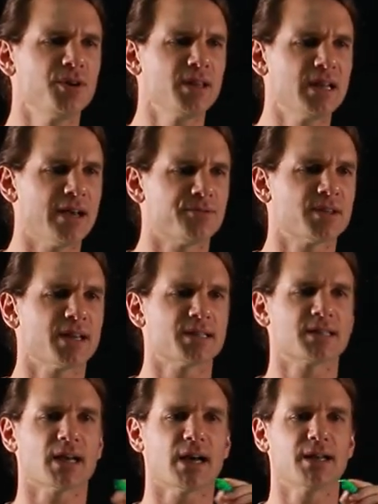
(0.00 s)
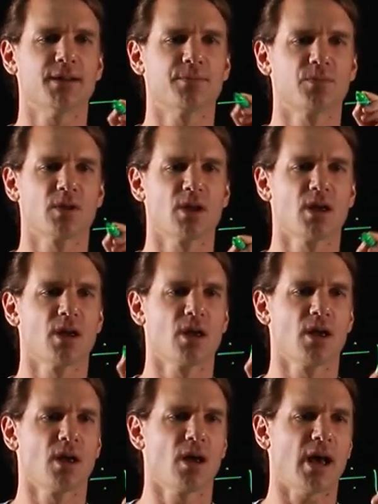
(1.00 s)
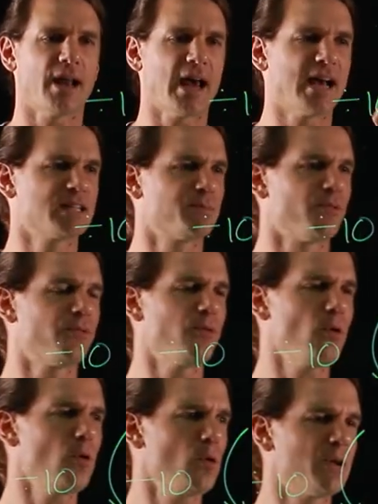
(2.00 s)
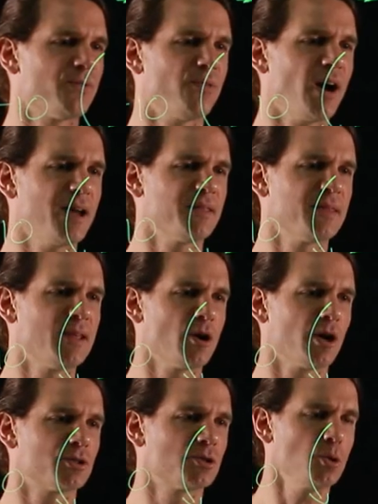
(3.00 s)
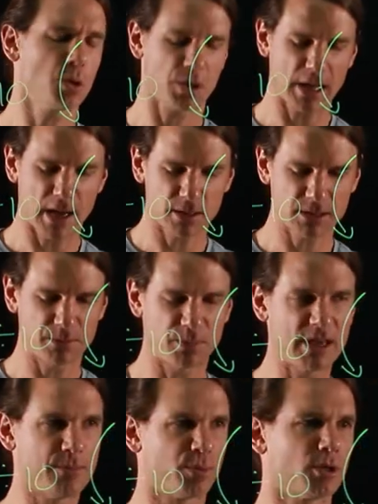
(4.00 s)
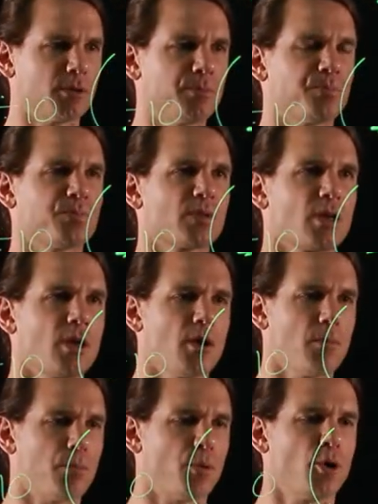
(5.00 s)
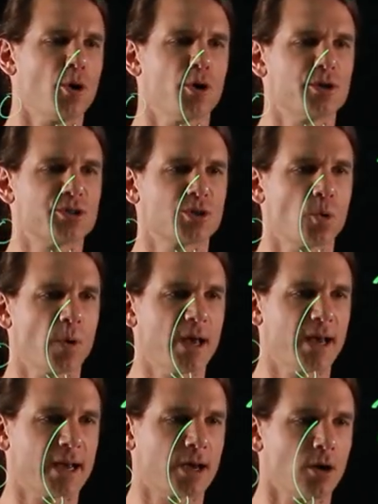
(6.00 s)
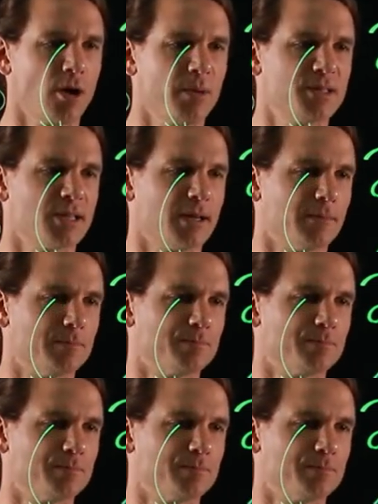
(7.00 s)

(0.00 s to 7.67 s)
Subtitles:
to the left-hand side. And as before, we find that there are 2,000 people per square kilometer.